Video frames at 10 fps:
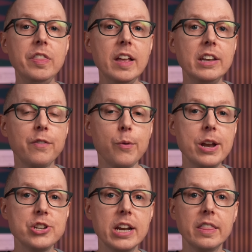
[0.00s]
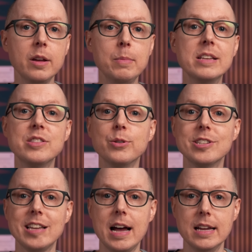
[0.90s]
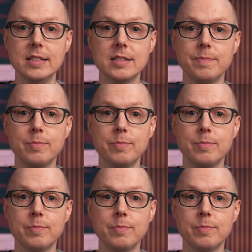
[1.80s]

thing differentiating them is their size.